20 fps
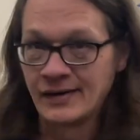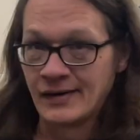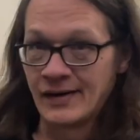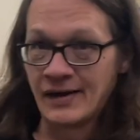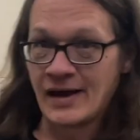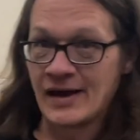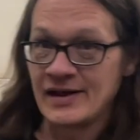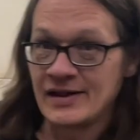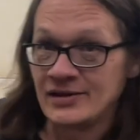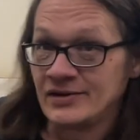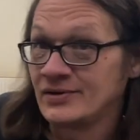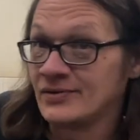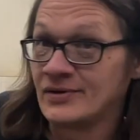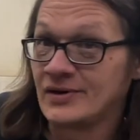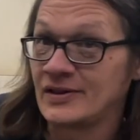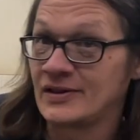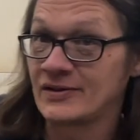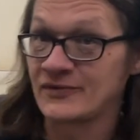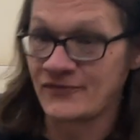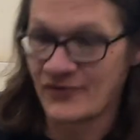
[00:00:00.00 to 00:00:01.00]
I didn't do
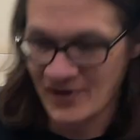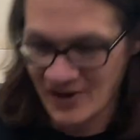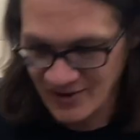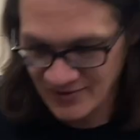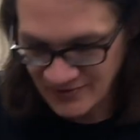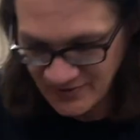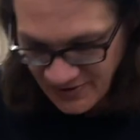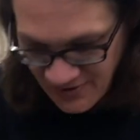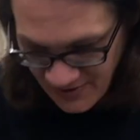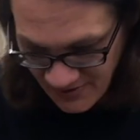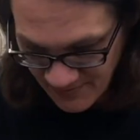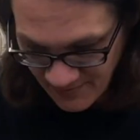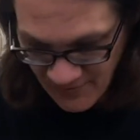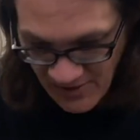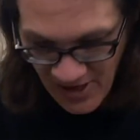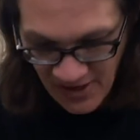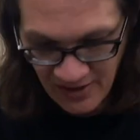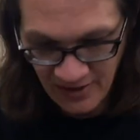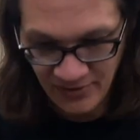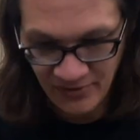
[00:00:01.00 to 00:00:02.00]
anything fancy. I'm
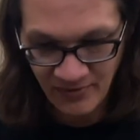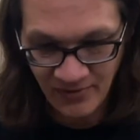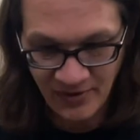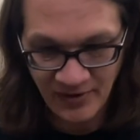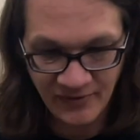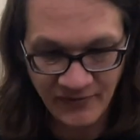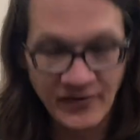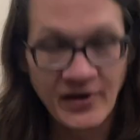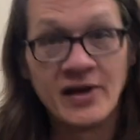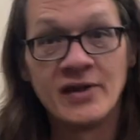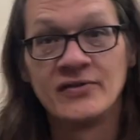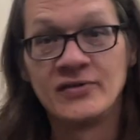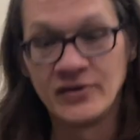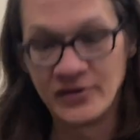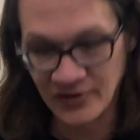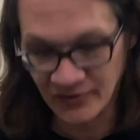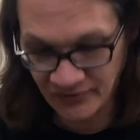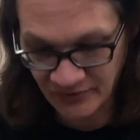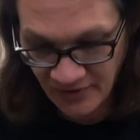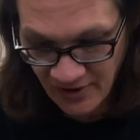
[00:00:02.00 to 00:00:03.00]
not going to do anything fancy
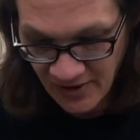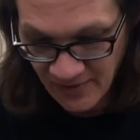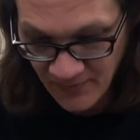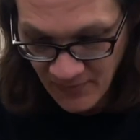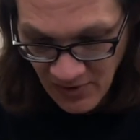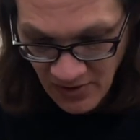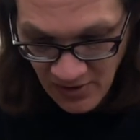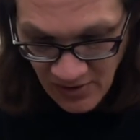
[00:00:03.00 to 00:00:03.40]
this time.